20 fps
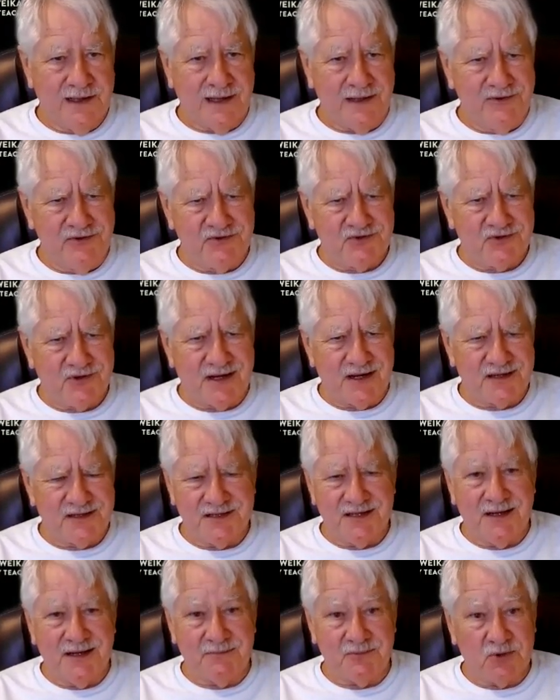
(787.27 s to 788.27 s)
I lose track
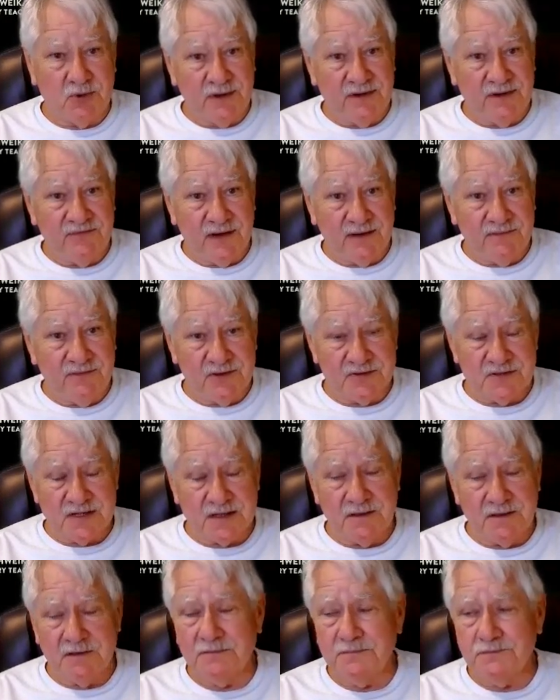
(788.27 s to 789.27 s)
of time, 25 years
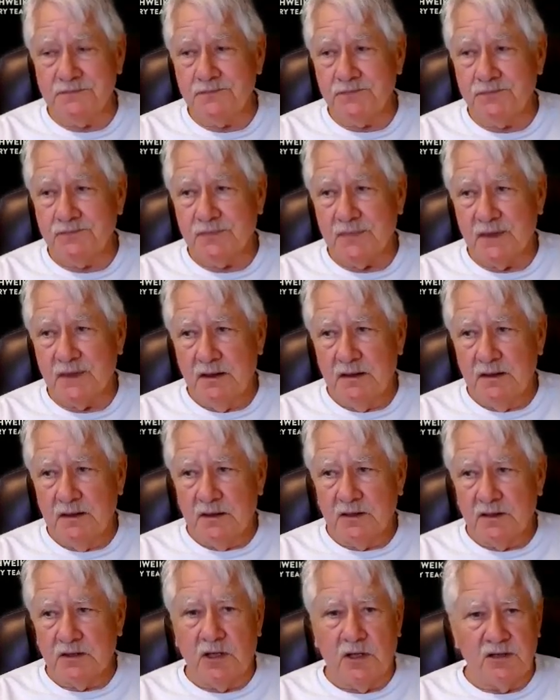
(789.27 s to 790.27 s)
ago,
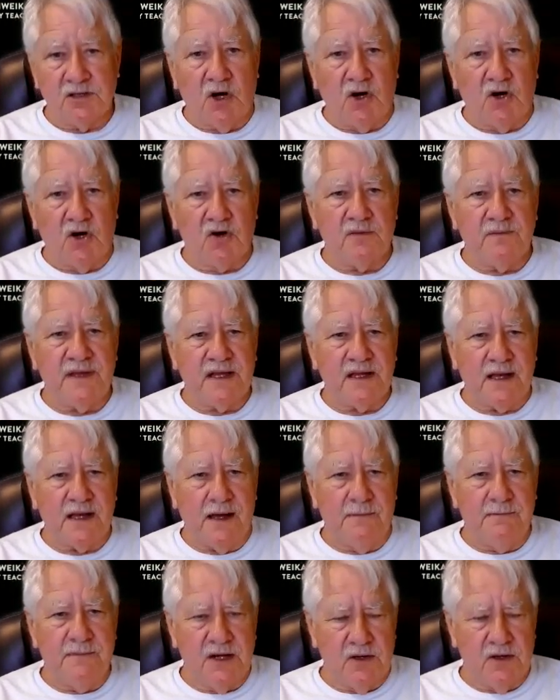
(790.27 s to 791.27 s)
called Arming
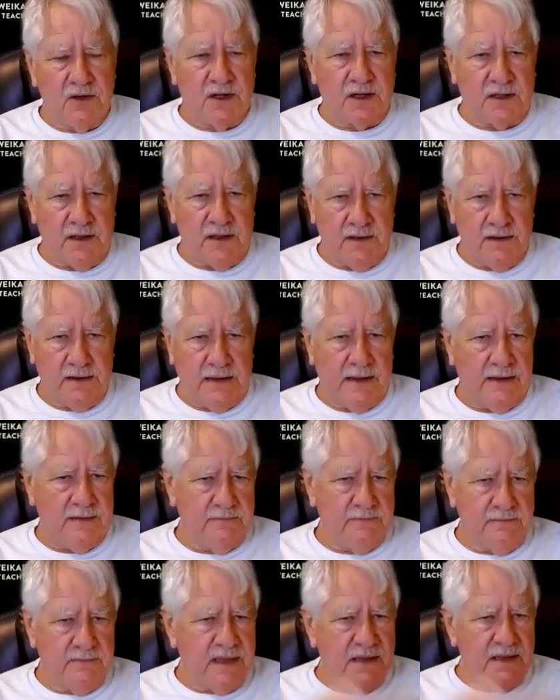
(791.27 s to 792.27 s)
America.
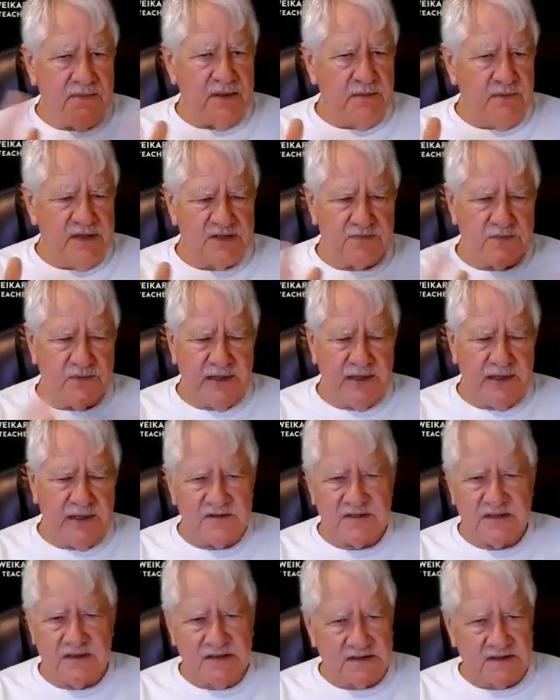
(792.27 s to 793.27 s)
I may be
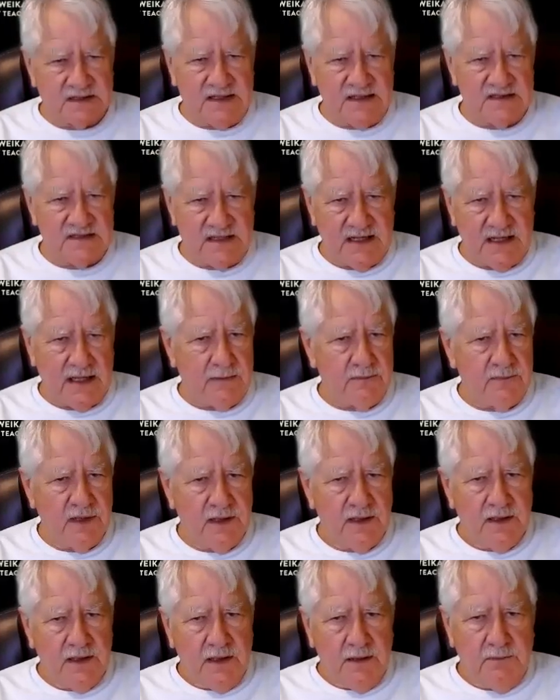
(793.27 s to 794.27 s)
mispronouncing this guy's name,
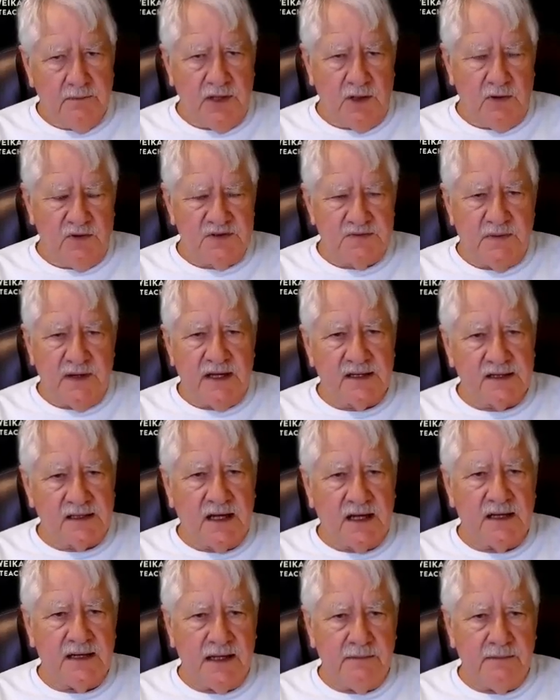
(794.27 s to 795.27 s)
but it was by a
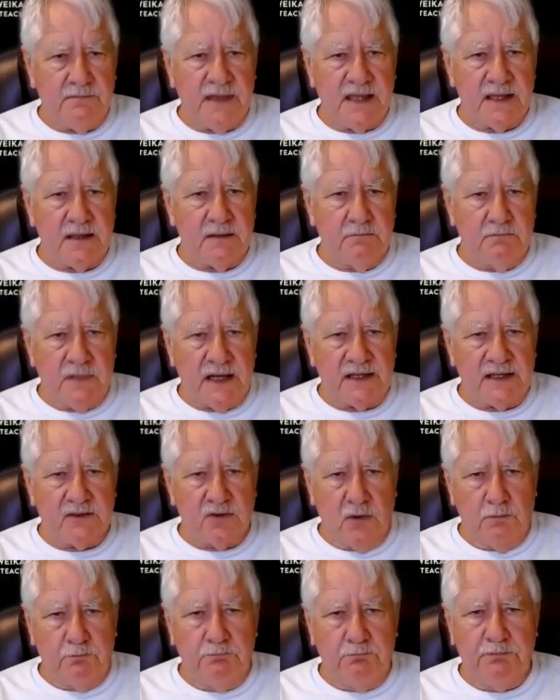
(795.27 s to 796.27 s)
guy named
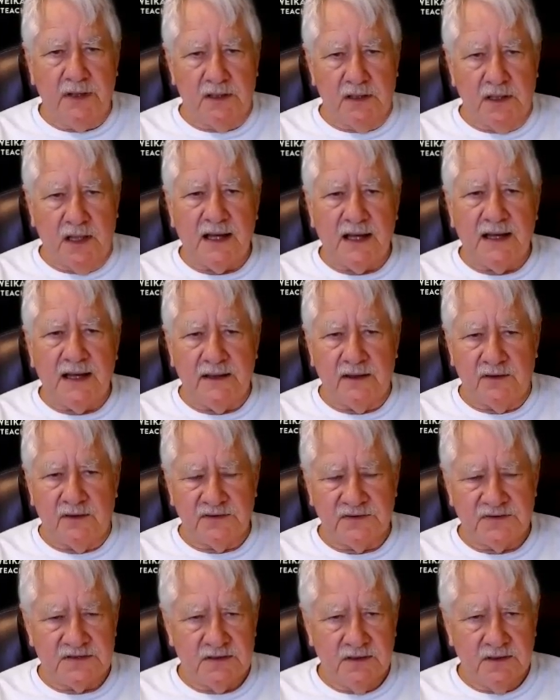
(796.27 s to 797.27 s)
Michael
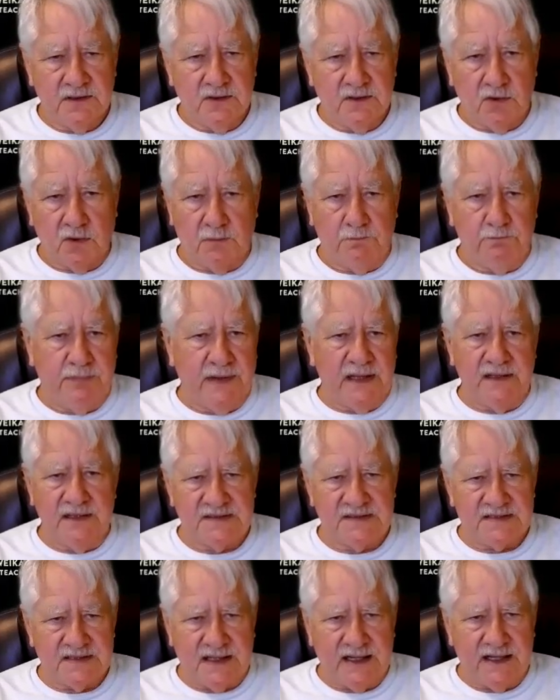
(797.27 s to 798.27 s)
Belisles or
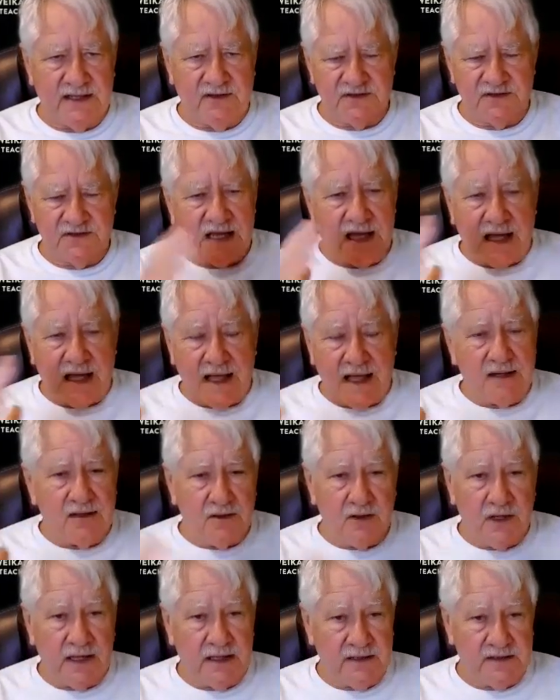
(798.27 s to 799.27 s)
Belisles. I
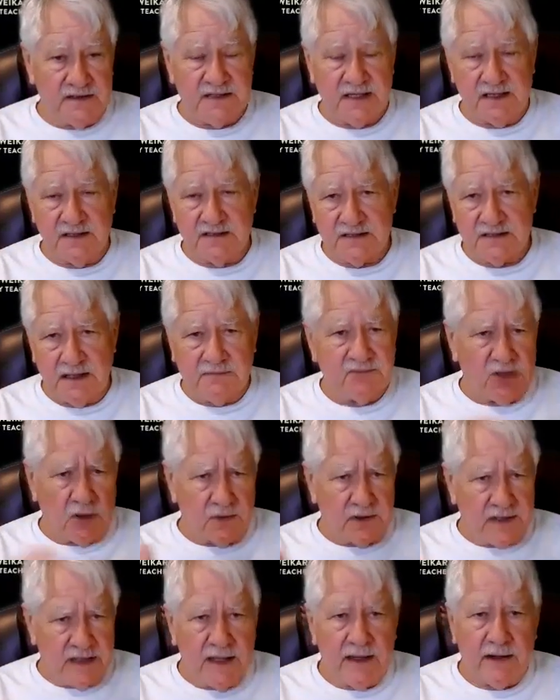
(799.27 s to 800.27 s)
don't know how you say his name,
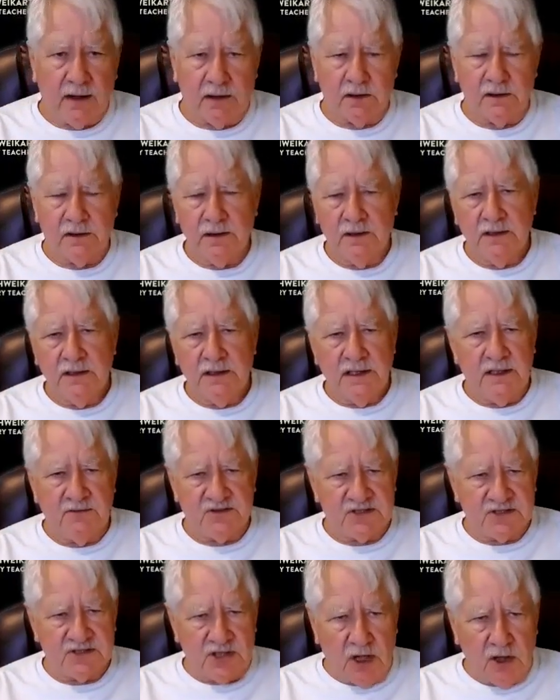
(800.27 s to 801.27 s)
don't care. He
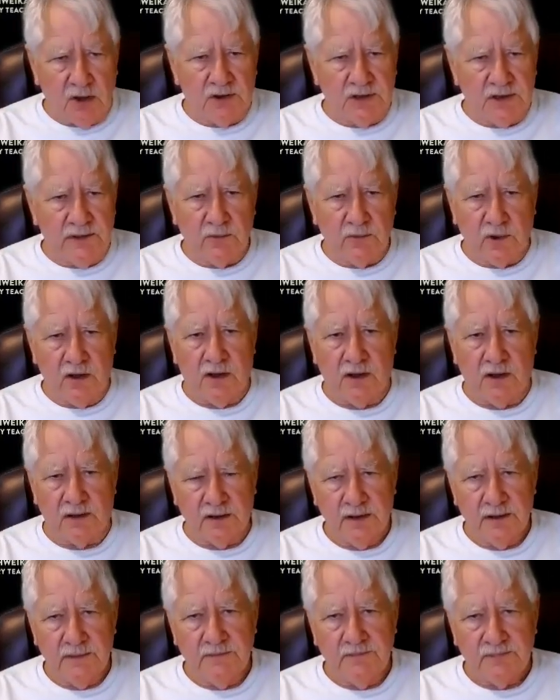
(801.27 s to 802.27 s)
was totally wrong.
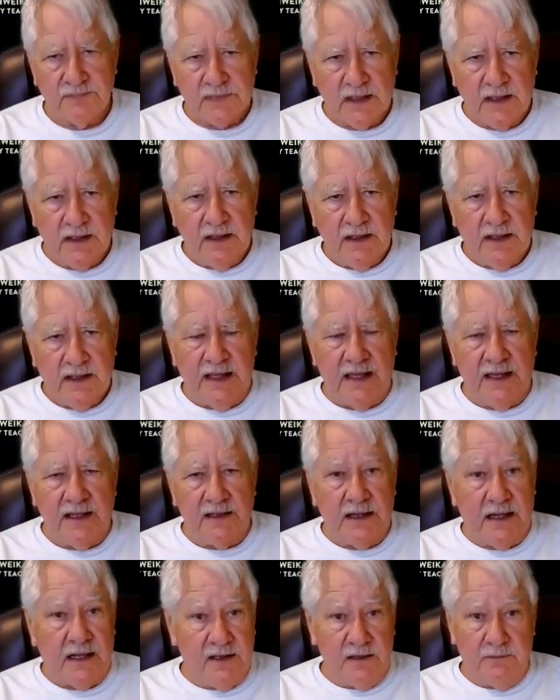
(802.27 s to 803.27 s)

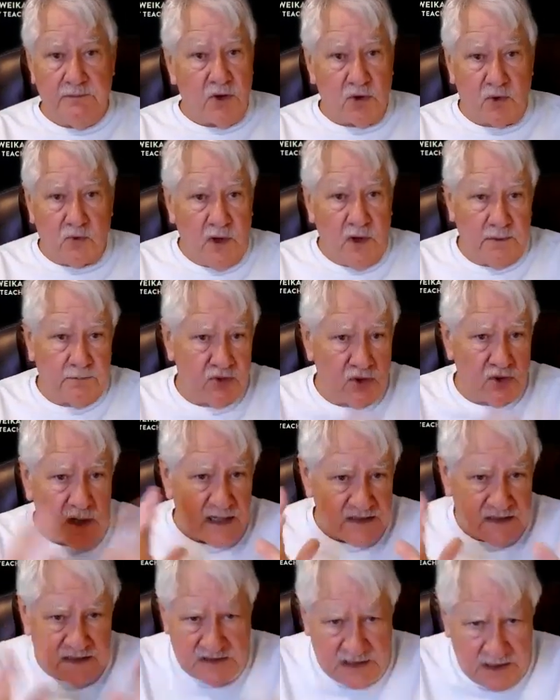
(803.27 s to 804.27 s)
And the book won
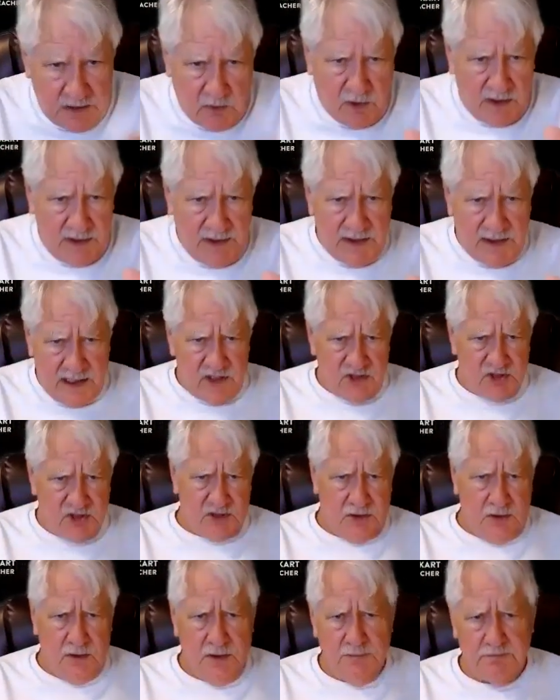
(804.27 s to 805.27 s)
prizes. It won
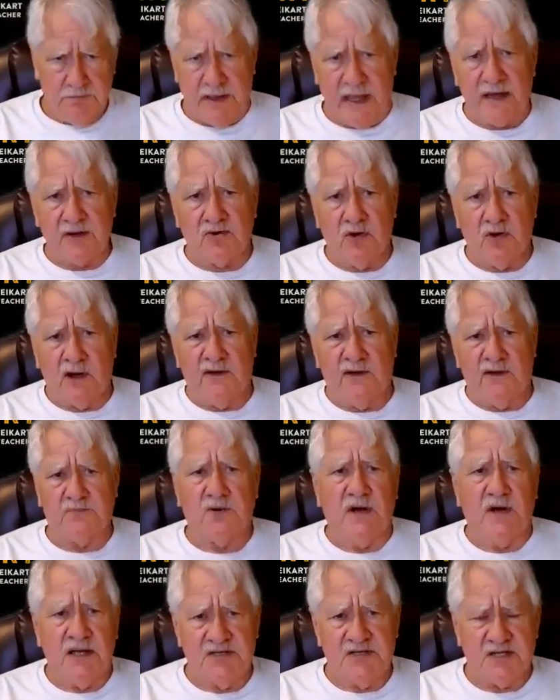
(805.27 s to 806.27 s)
National Bancroft
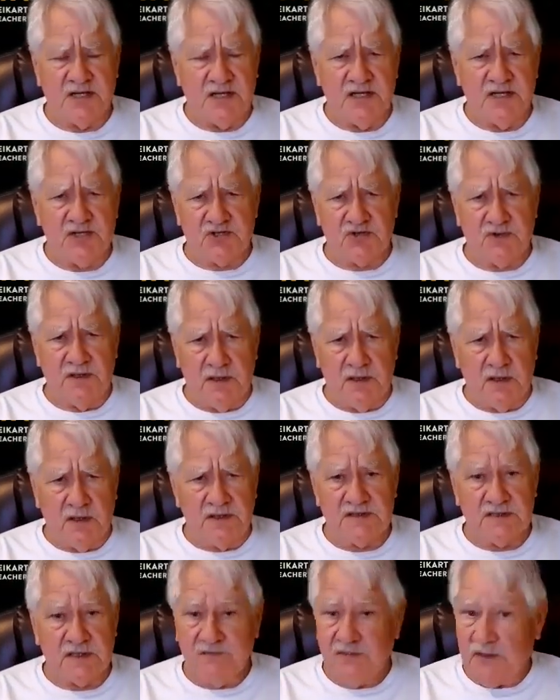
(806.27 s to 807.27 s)
Prize in History and all
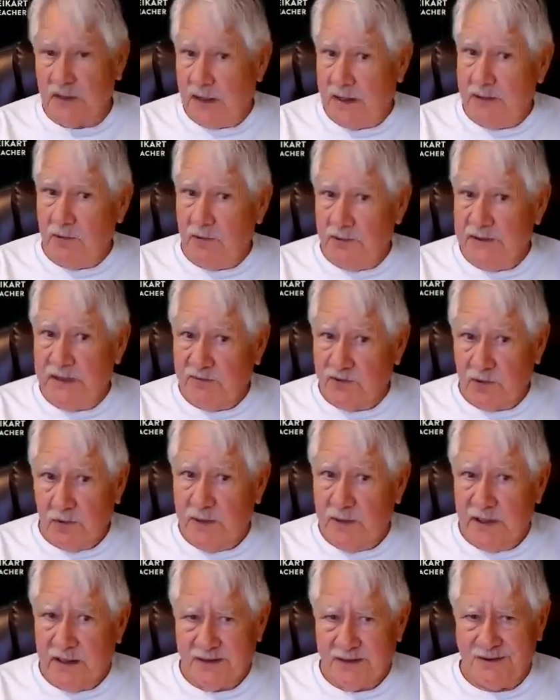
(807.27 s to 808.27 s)
that stuff that I will never
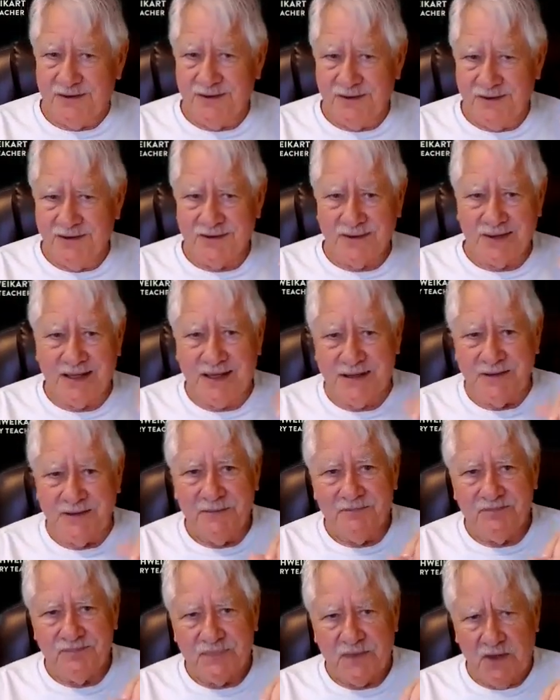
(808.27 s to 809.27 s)
win. Okay,
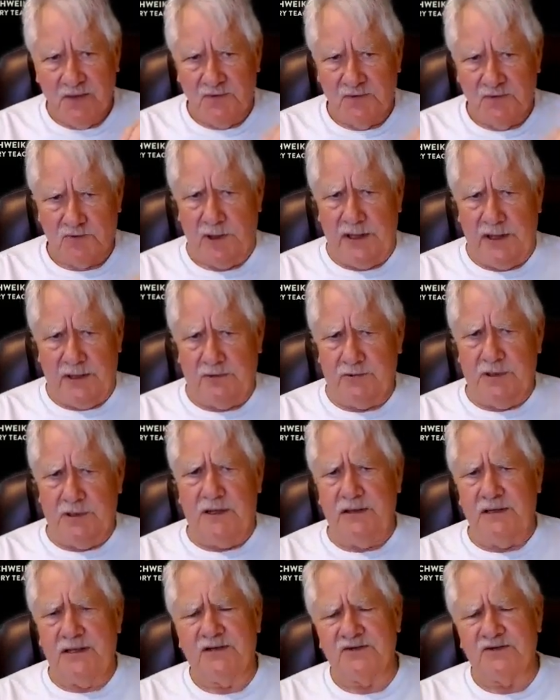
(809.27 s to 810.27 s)

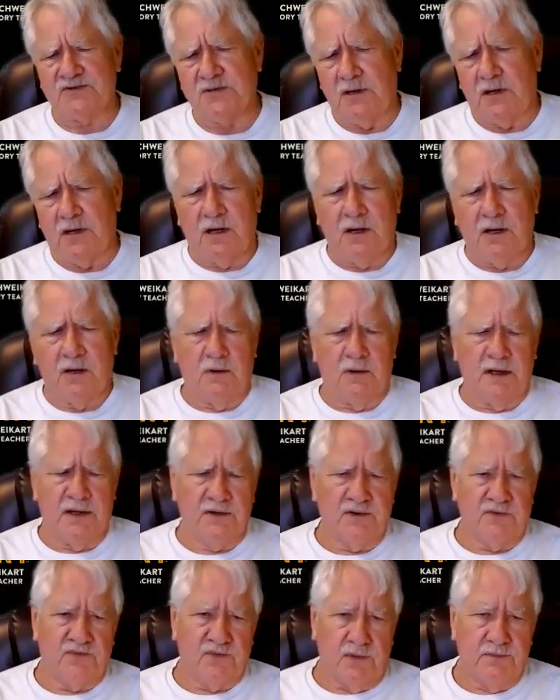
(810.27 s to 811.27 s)
great history. Oh,
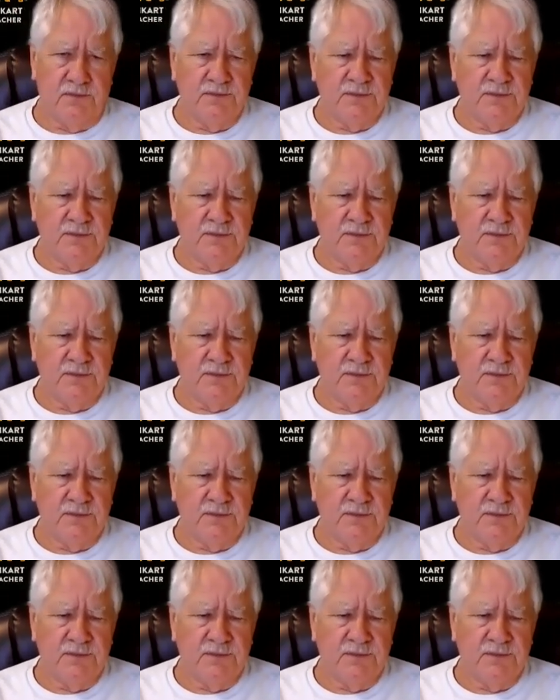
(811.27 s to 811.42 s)
wonderful.